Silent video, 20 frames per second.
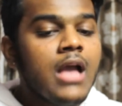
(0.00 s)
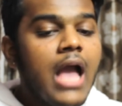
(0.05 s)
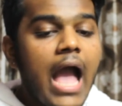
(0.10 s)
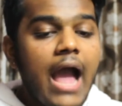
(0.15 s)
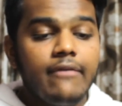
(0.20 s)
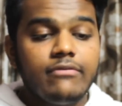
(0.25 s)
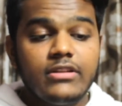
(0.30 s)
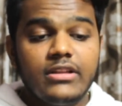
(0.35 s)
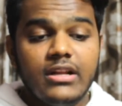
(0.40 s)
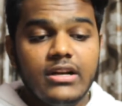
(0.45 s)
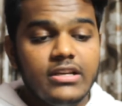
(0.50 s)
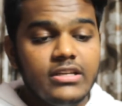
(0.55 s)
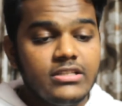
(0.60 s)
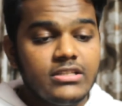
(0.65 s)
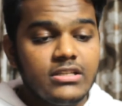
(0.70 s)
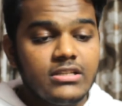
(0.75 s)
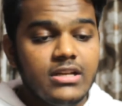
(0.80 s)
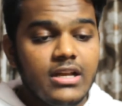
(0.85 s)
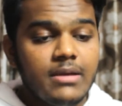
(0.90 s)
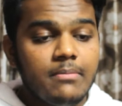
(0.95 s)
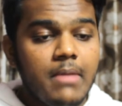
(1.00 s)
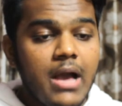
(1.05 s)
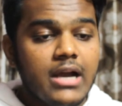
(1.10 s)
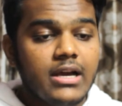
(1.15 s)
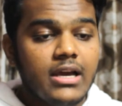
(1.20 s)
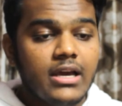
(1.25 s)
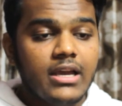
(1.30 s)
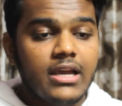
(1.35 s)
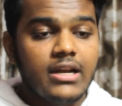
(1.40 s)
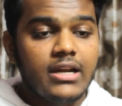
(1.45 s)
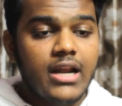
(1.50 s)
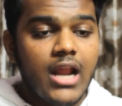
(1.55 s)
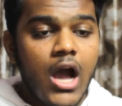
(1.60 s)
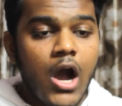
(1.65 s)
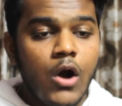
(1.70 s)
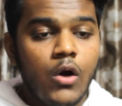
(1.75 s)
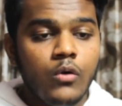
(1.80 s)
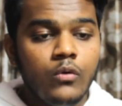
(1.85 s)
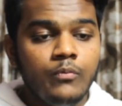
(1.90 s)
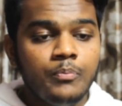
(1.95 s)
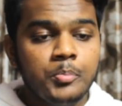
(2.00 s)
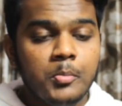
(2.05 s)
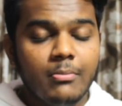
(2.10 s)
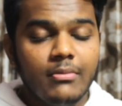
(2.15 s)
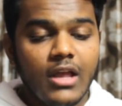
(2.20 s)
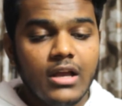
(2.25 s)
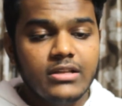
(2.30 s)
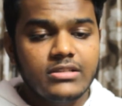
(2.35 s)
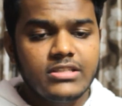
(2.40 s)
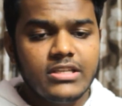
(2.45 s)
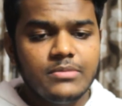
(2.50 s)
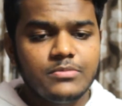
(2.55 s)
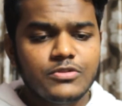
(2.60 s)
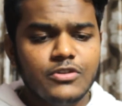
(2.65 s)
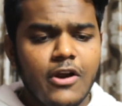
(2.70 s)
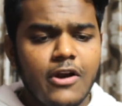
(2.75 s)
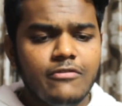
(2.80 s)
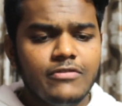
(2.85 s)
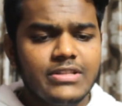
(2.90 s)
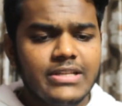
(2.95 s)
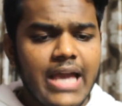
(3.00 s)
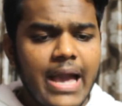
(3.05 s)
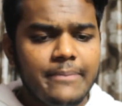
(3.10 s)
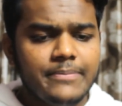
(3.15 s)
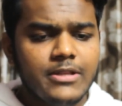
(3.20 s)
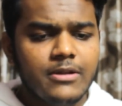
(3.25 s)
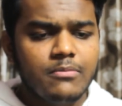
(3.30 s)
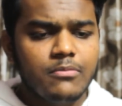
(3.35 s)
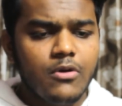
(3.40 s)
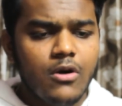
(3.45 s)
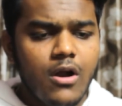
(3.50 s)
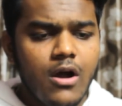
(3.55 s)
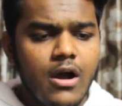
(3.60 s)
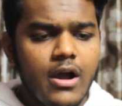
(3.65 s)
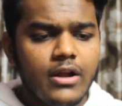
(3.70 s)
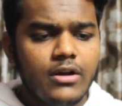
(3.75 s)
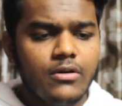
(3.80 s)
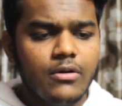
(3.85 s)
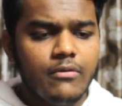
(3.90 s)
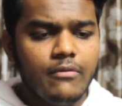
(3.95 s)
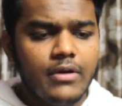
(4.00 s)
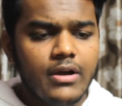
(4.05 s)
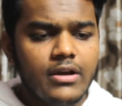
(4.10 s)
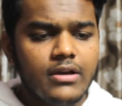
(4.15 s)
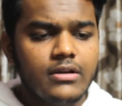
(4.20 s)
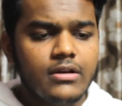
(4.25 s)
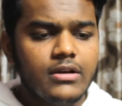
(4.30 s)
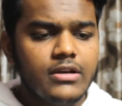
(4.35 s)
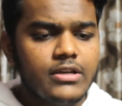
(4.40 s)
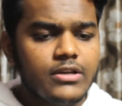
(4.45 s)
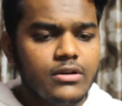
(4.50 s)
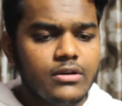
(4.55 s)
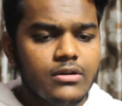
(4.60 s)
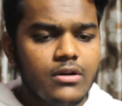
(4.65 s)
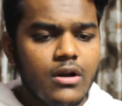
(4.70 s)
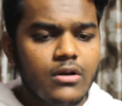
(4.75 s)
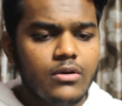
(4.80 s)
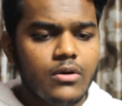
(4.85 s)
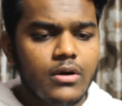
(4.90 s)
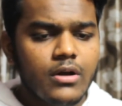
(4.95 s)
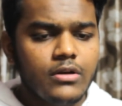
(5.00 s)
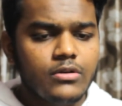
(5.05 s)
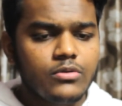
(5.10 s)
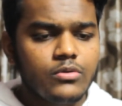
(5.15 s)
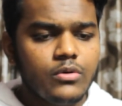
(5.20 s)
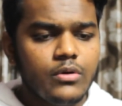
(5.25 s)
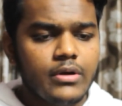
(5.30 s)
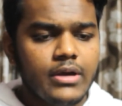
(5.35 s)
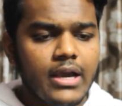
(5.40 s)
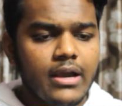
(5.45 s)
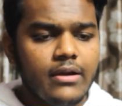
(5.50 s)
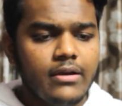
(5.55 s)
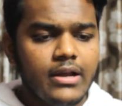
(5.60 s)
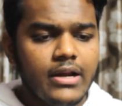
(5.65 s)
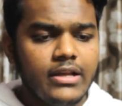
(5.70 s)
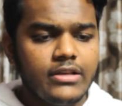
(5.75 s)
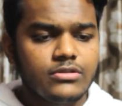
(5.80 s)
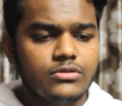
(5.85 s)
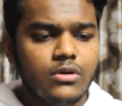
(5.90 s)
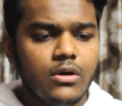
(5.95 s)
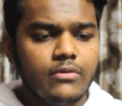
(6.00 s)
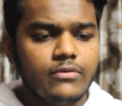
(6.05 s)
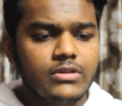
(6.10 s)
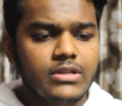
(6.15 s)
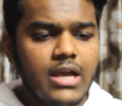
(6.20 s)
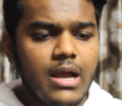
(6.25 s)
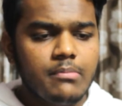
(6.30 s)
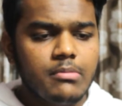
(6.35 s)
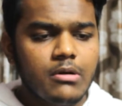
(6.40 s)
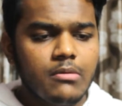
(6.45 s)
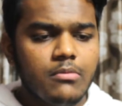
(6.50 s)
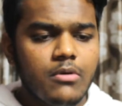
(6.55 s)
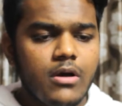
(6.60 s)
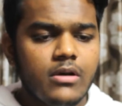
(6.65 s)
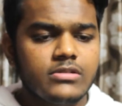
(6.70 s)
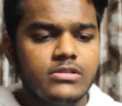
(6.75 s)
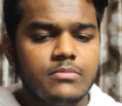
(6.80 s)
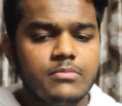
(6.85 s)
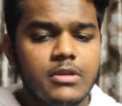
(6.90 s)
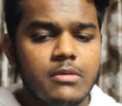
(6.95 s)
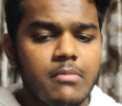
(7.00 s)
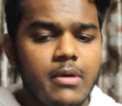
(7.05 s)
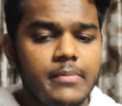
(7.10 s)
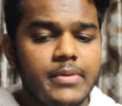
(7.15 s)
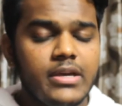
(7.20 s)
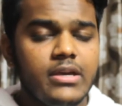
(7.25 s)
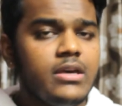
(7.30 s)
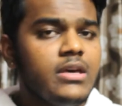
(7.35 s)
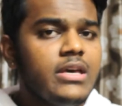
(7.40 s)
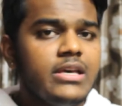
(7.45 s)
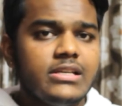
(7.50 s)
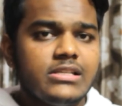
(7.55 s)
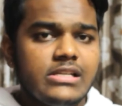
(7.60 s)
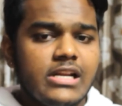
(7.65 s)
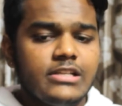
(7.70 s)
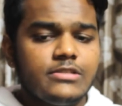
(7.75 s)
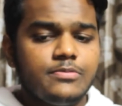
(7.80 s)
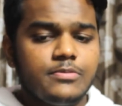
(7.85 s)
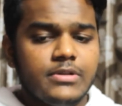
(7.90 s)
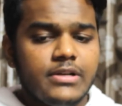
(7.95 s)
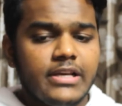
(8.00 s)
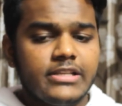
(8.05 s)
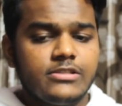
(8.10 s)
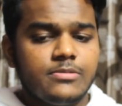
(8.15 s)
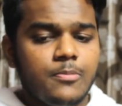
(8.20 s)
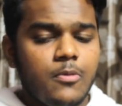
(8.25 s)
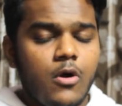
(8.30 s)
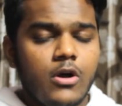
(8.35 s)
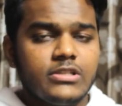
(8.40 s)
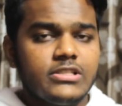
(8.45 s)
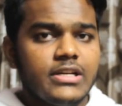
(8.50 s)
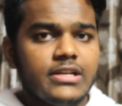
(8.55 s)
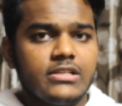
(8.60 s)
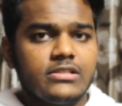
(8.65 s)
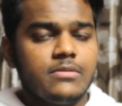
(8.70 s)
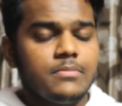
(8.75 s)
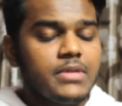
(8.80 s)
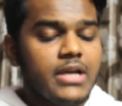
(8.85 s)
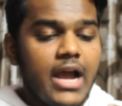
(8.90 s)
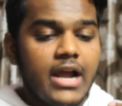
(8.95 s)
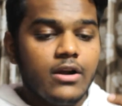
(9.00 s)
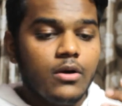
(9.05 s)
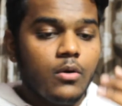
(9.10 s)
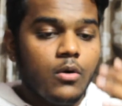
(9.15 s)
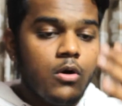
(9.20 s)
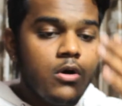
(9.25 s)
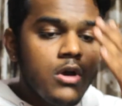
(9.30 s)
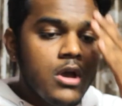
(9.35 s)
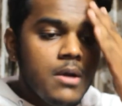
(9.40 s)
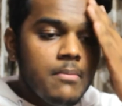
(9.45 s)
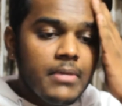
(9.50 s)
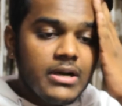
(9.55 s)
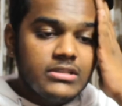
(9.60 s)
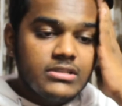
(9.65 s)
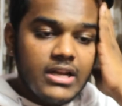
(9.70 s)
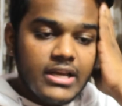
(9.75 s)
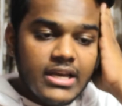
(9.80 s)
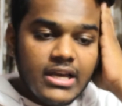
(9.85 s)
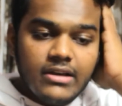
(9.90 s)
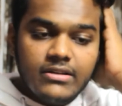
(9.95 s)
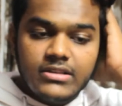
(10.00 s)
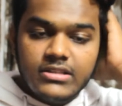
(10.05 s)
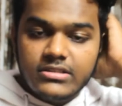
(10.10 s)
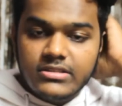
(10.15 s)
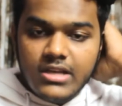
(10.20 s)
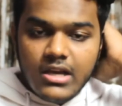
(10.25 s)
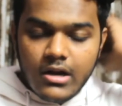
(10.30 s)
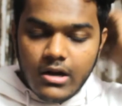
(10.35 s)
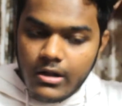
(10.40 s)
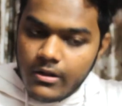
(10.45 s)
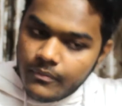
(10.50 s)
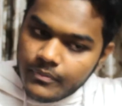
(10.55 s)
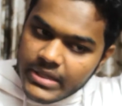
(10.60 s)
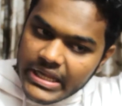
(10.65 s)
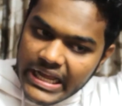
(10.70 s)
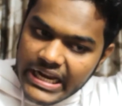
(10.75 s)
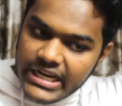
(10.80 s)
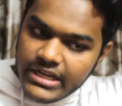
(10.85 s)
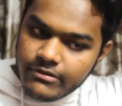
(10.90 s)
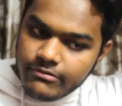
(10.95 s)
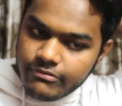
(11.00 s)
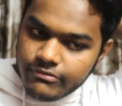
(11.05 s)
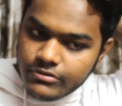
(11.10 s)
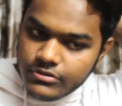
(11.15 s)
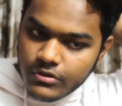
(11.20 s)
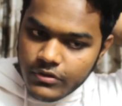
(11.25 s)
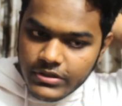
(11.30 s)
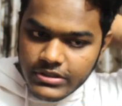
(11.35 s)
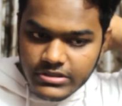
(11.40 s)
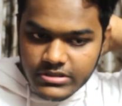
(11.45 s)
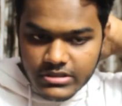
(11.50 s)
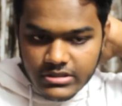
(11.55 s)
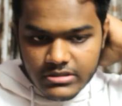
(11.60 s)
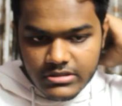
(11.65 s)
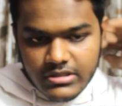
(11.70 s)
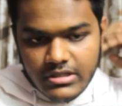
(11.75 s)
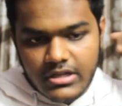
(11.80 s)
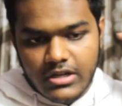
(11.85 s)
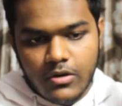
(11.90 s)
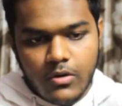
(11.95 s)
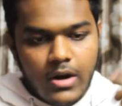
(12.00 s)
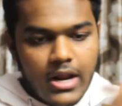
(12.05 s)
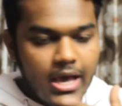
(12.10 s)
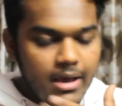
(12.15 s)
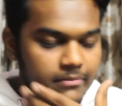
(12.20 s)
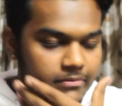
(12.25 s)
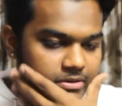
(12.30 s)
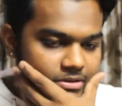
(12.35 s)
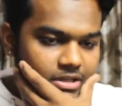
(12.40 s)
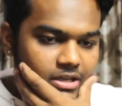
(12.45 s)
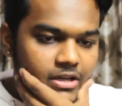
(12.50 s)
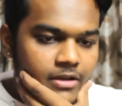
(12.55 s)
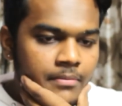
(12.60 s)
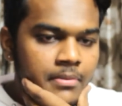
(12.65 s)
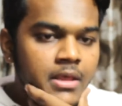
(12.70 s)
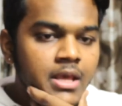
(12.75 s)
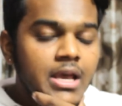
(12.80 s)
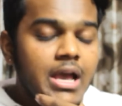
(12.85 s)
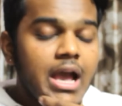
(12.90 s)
After that, he's just like back again now. It seems not with Capital Bra. I don't know. He's not gonna do any song with Capital Bra or something. Maybe his next project or something. I don't know. But it's like this girl Elif. So he just did a collab with her.